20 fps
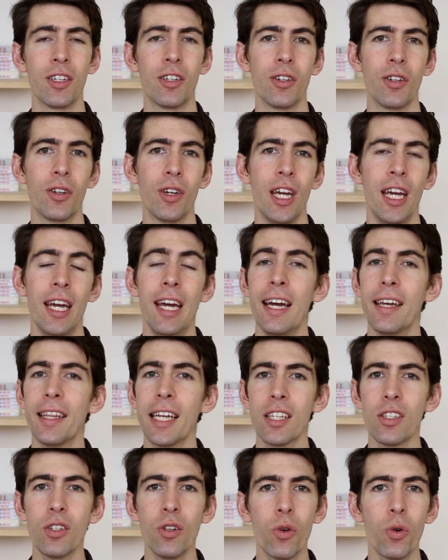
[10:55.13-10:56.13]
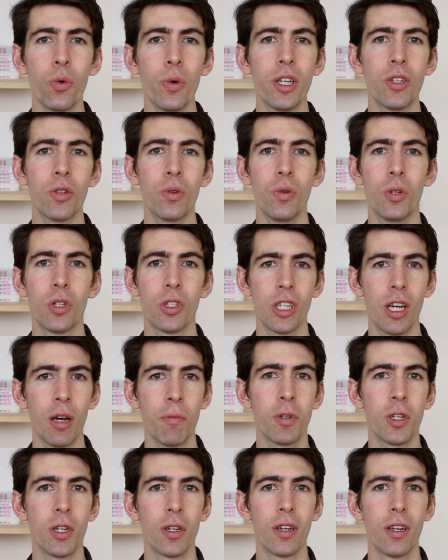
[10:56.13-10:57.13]
do. And that's not always a good
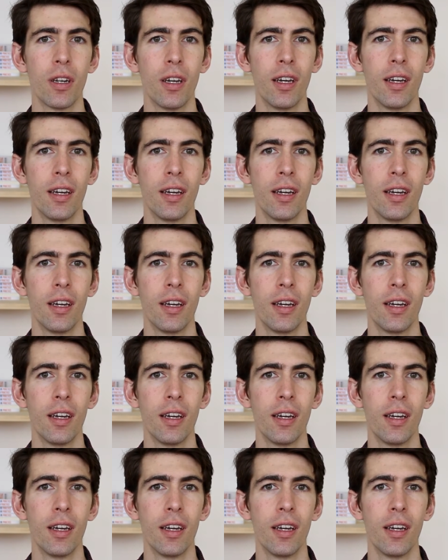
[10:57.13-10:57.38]
assumption.